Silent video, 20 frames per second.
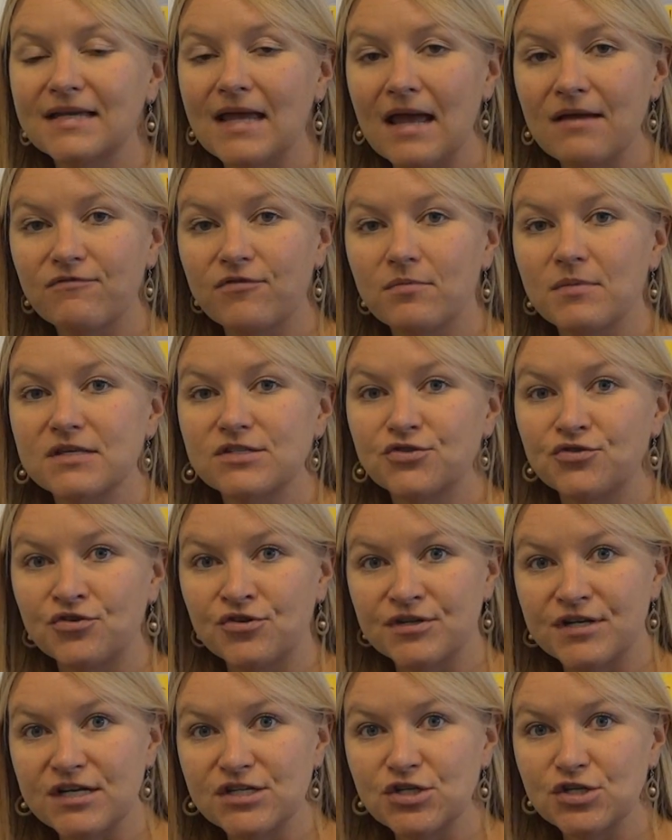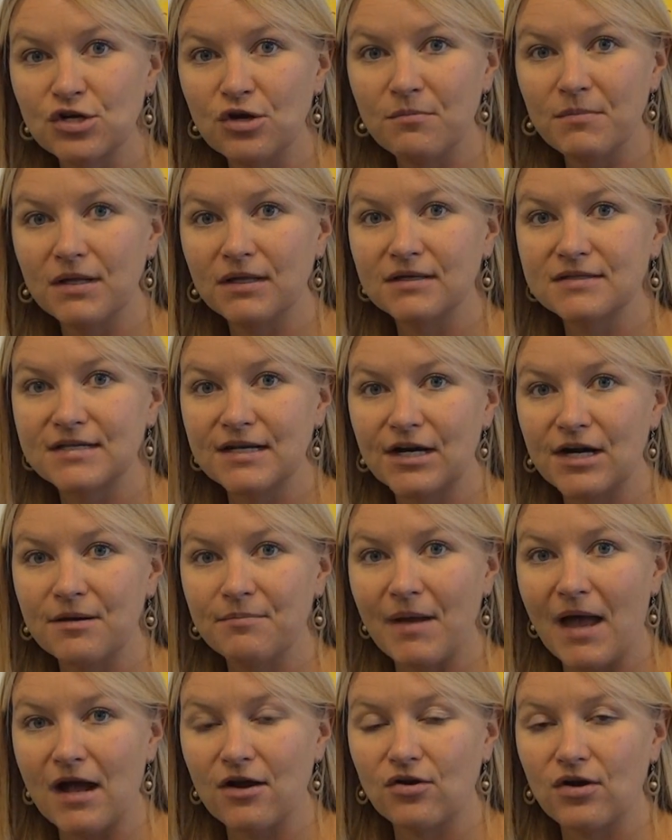came from this traditional military
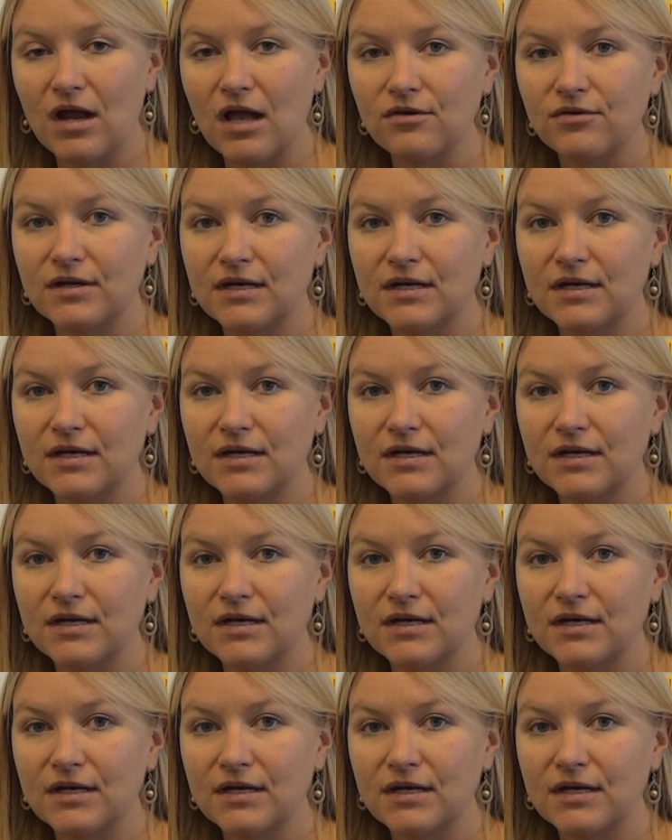background,